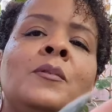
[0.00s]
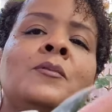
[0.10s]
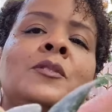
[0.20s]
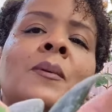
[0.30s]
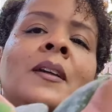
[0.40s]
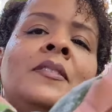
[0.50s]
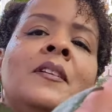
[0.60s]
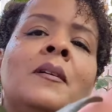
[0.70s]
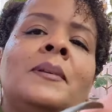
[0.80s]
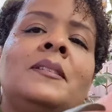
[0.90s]
roots right
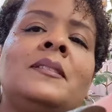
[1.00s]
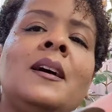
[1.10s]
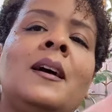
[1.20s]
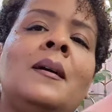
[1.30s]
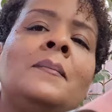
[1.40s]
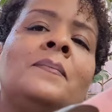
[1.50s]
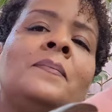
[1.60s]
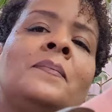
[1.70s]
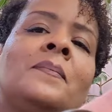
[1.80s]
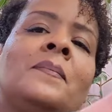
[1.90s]
there up at the top.
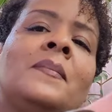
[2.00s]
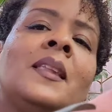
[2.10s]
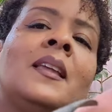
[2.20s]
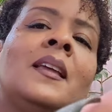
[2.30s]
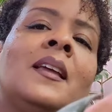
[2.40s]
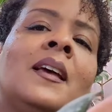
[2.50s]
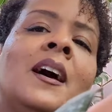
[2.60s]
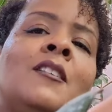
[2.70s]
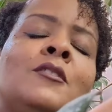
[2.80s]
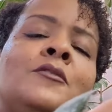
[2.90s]

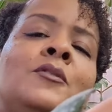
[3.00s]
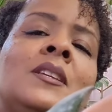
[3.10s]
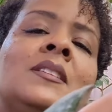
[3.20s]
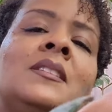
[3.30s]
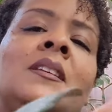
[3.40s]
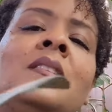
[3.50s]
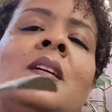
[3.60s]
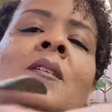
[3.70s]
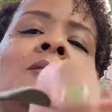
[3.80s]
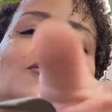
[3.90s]
I don't know if you can see
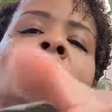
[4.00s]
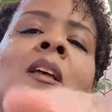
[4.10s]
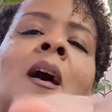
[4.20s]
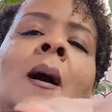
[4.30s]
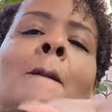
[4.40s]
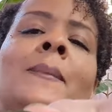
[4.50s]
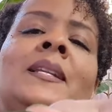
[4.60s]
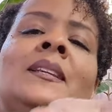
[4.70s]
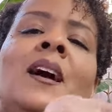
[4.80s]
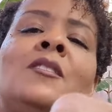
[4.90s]
those.
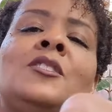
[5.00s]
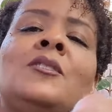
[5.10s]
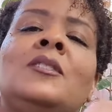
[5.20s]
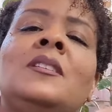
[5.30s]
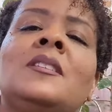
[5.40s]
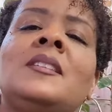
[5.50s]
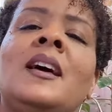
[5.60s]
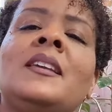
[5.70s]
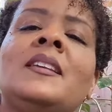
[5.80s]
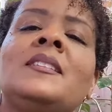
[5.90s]
But it also looks
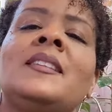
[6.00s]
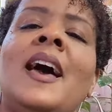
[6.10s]
like it's